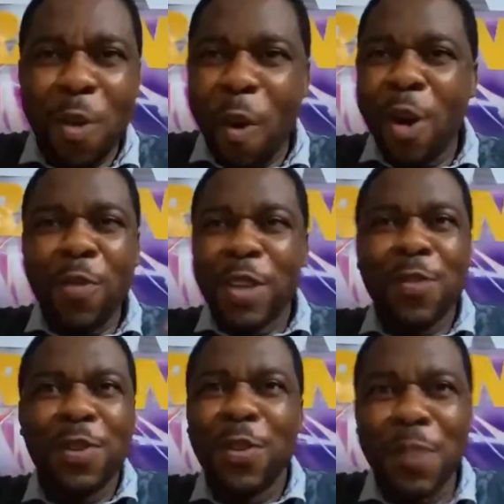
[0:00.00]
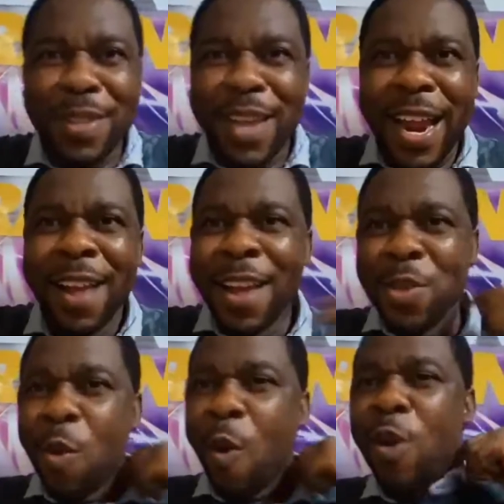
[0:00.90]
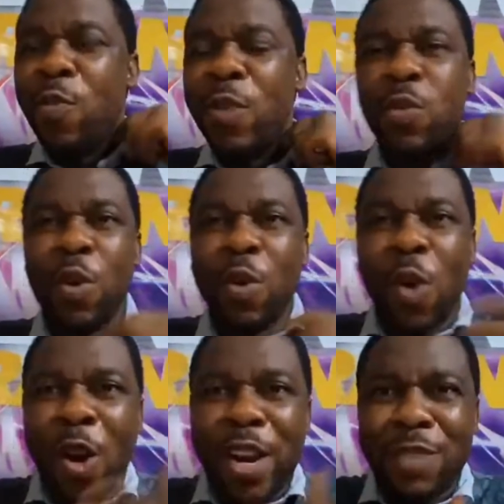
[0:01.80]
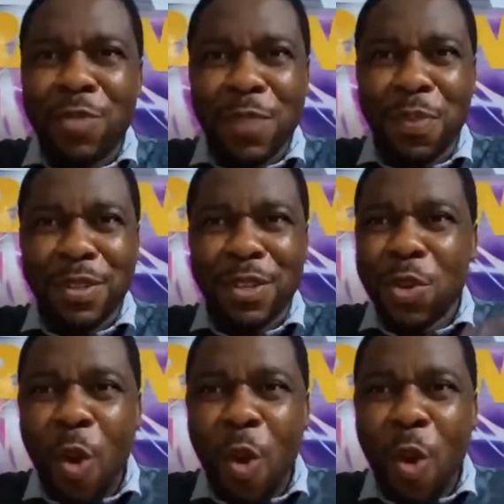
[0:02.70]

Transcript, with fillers: You always want to be there. You always want to connect with the person.